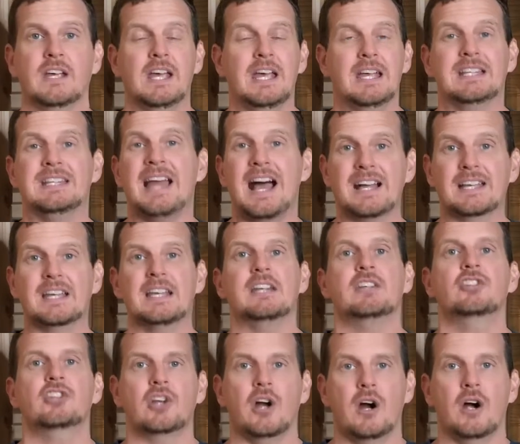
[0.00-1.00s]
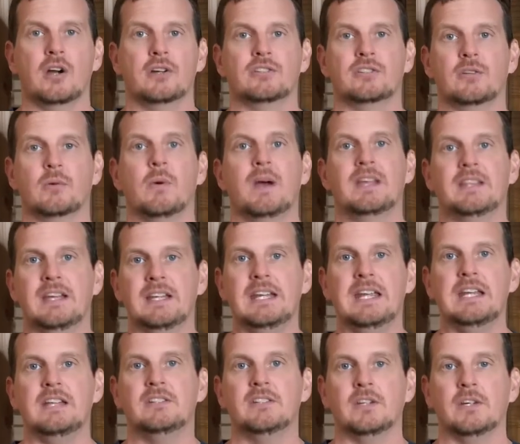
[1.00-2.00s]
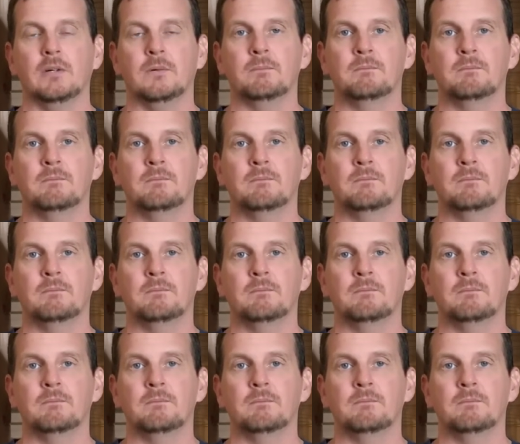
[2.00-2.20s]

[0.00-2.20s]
not getting charged the way they need to.